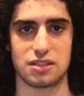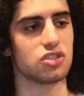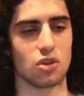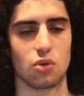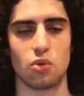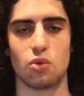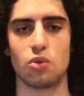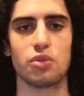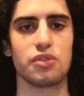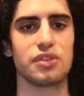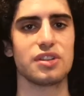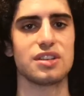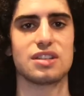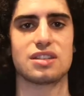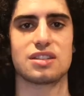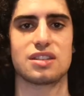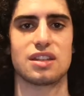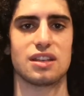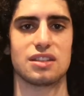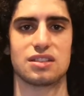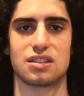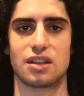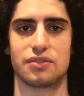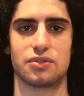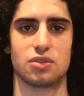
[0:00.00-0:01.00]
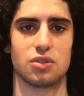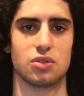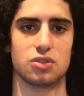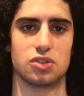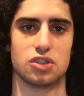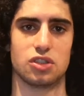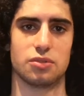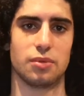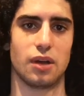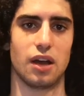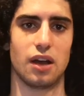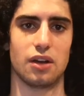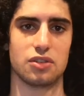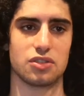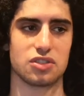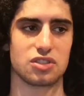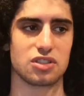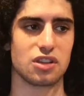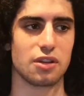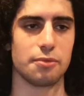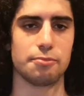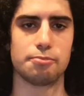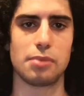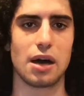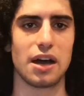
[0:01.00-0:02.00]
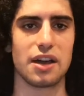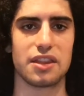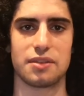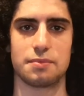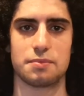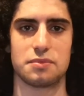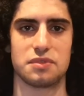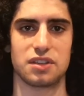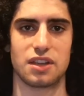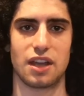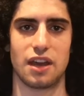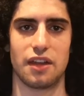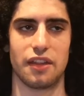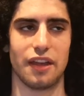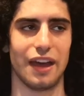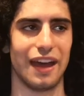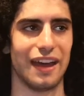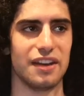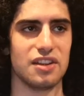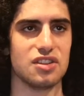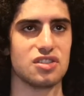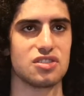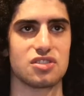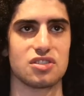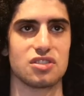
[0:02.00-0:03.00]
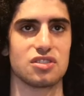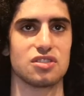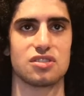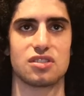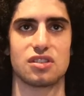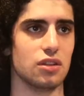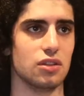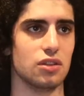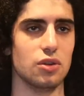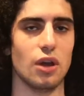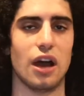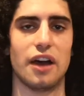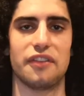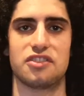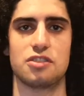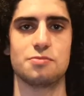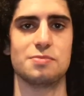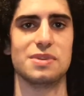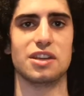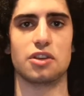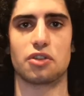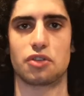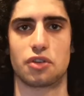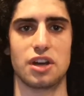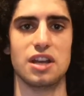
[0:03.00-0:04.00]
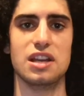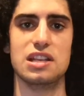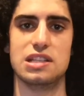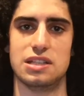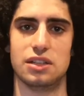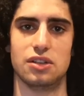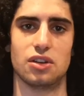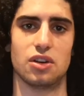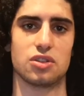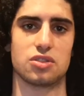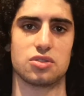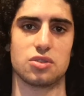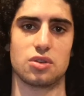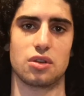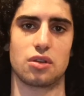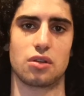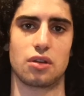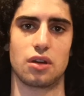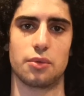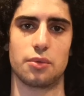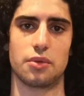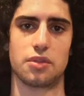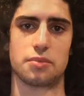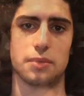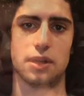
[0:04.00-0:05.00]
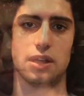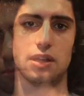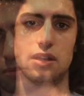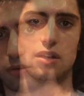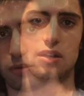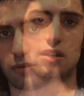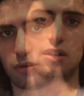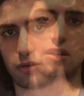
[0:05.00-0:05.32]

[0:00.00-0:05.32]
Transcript: So all these things I've told you about, just combine them together and it's just, you have to be crazy not to agree with me.